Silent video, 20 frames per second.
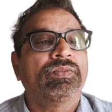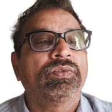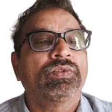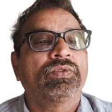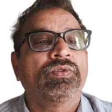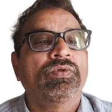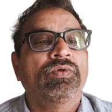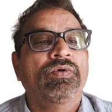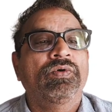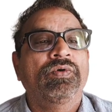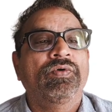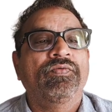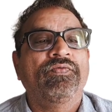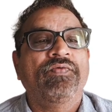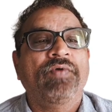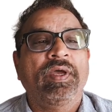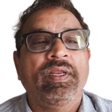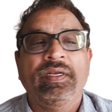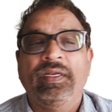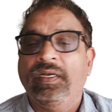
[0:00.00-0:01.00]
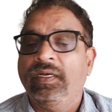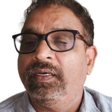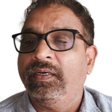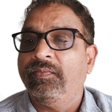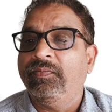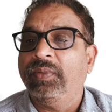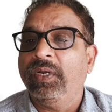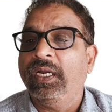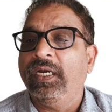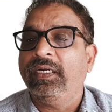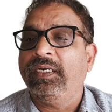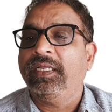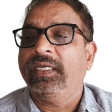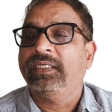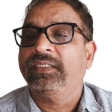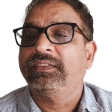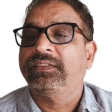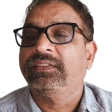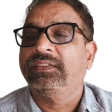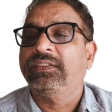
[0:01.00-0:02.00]
So final reply
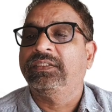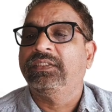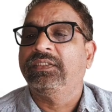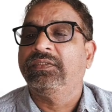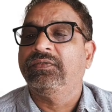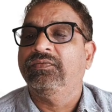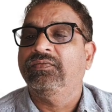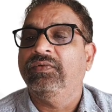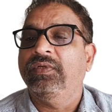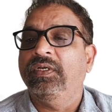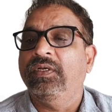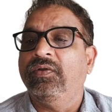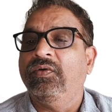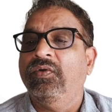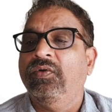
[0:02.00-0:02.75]
text will